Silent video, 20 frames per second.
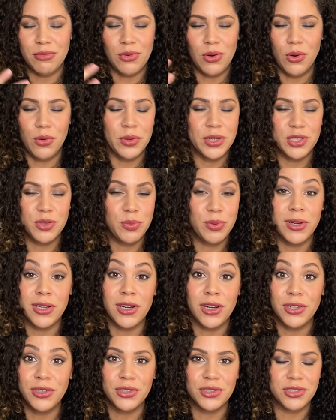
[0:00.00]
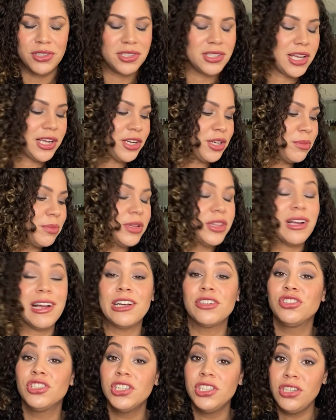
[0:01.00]
always put under designer, but they're
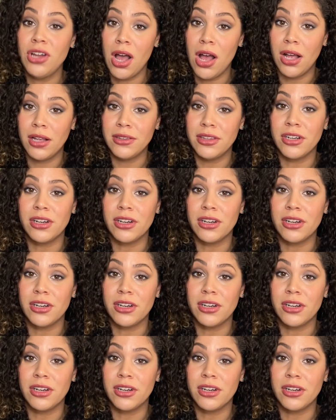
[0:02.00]
actually not.